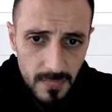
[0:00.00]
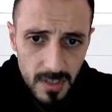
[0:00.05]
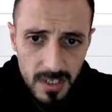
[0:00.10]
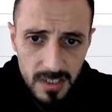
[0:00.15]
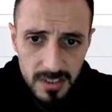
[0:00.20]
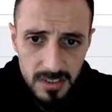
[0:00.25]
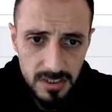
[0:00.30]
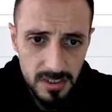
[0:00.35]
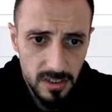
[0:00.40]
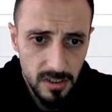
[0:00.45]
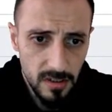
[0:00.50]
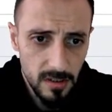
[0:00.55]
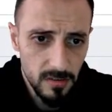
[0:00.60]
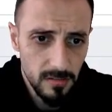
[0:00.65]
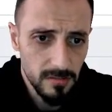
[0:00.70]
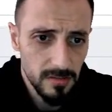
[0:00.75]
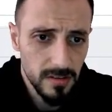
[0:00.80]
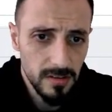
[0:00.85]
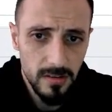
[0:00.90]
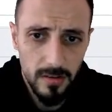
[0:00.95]
So
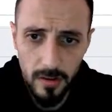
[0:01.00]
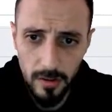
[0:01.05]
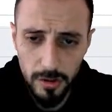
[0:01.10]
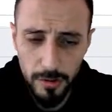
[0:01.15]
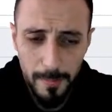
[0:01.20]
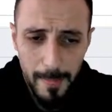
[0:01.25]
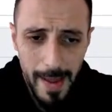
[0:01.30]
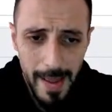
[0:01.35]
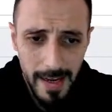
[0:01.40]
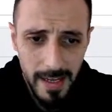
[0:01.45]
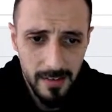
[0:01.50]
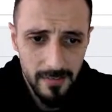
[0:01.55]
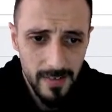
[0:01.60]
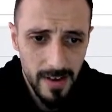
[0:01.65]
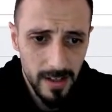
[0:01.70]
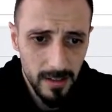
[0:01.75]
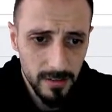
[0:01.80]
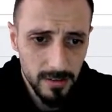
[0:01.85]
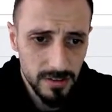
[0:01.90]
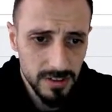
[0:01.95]
automatic
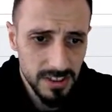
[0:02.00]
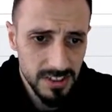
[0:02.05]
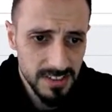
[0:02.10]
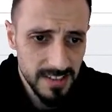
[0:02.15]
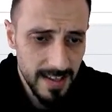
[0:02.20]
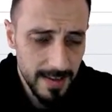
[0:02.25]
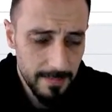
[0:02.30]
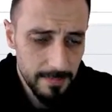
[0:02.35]
values are 10